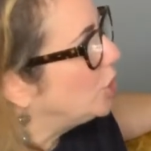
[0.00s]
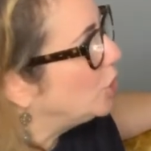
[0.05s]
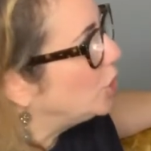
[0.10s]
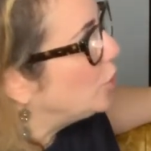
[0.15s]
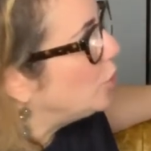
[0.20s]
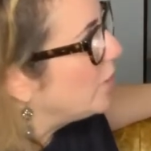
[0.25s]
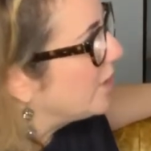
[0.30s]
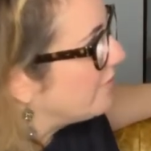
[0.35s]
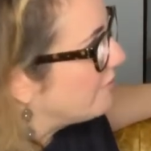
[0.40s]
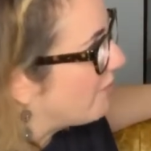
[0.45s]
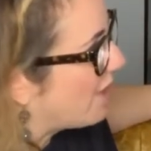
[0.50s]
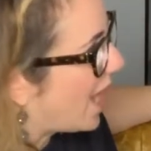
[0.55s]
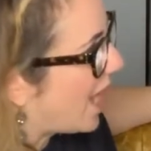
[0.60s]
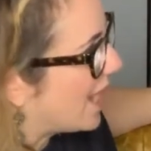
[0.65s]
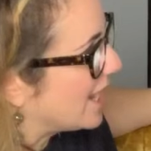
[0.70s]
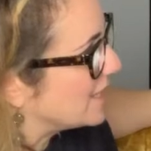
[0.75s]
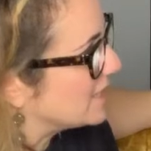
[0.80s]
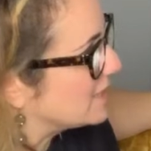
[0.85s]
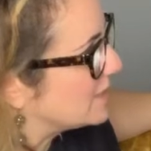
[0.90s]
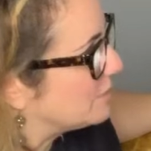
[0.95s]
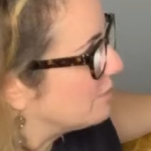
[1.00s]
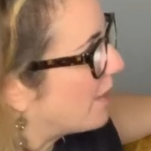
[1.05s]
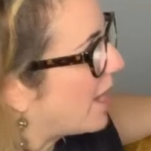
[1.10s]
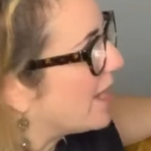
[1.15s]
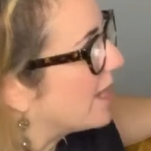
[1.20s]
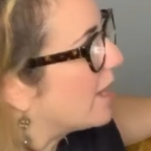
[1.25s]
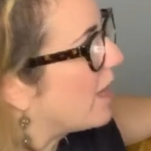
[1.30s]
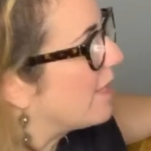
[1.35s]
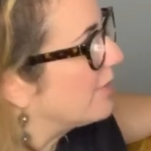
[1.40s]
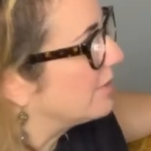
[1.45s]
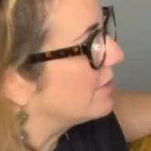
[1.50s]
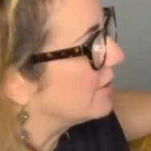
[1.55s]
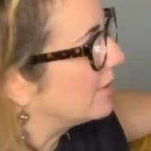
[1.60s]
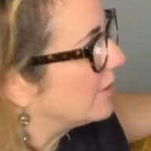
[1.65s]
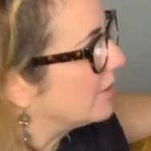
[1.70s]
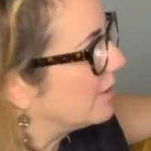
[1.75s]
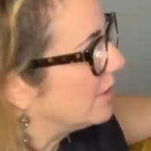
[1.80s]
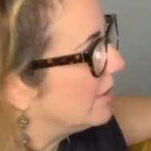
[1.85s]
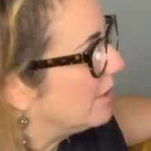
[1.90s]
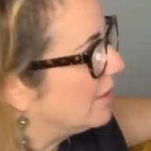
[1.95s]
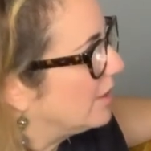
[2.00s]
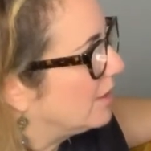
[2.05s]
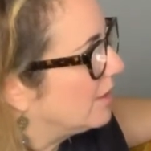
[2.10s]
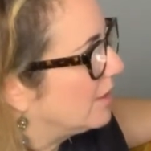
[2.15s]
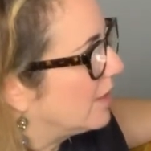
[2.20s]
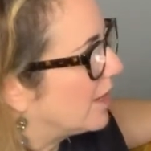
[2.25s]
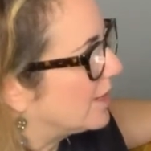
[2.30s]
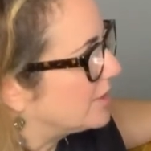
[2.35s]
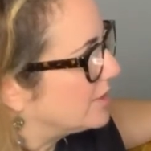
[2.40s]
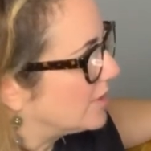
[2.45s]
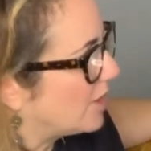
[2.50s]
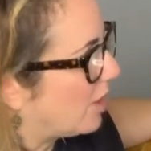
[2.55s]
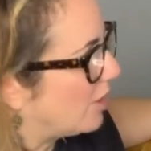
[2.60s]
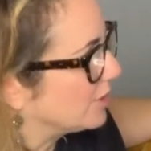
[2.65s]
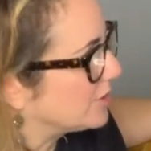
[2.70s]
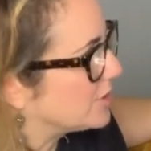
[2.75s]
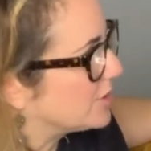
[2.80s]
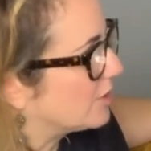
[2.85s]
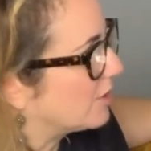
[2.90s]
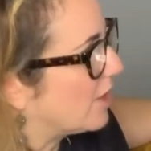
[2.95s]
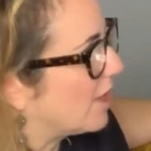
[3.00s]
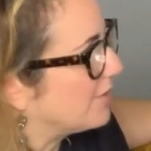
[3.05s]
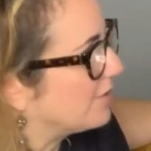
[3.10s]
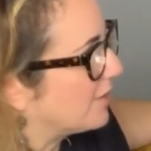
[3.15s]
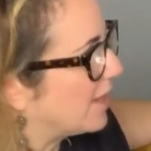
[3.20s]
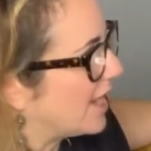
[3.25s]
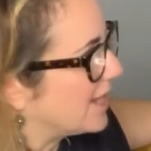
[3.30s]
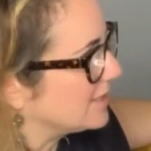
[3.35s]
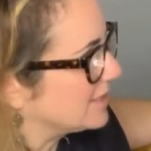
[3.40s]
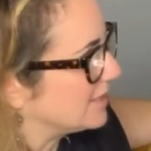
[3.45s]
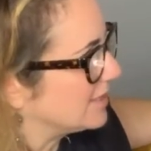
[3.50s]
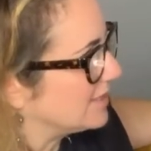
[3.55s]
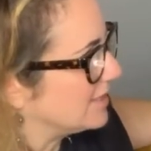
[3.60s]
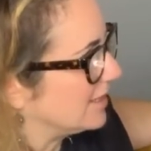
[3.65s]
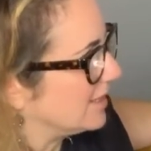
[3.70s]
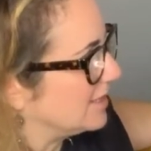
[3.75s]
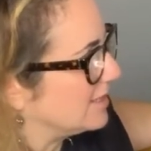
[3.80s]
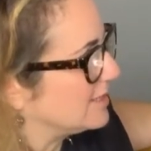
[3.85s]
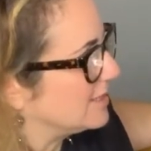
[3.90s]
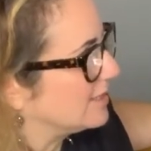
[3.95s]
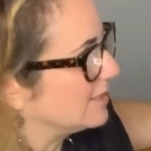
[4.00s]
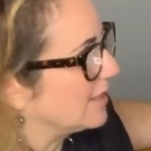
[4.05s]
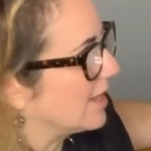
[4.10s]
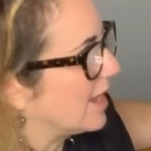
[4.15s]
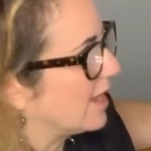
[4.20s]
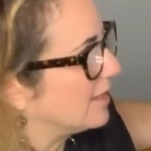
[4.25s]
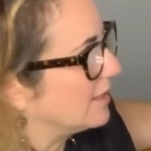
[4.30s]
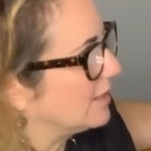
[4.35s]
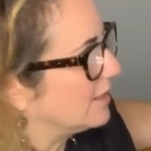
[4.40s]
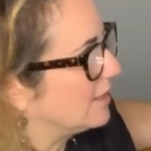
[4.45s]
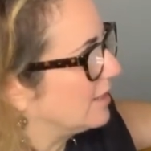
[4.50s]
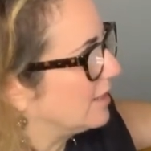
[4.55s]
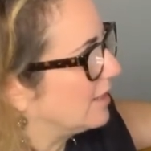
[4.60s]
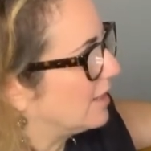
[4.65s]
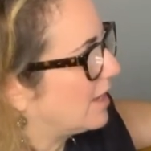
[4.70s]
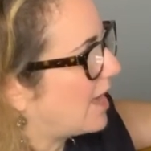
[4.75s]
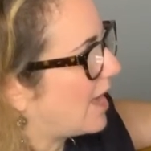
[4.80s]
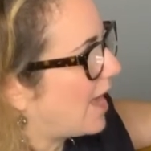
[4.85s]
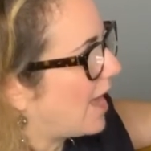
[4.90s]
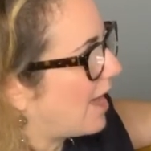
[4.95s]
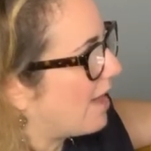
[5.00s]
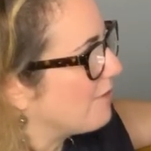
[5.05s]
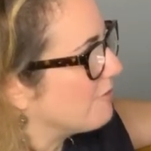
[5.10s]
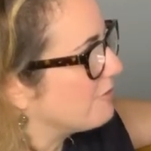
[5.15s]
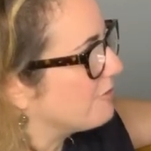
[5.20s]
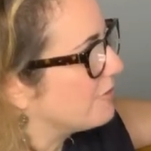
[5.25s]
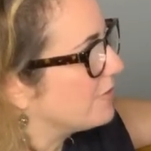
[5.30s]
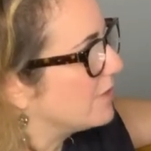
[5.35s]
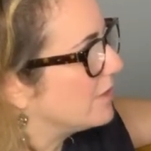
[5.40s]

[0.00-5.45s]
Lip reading: you advised by other adults or other entities that have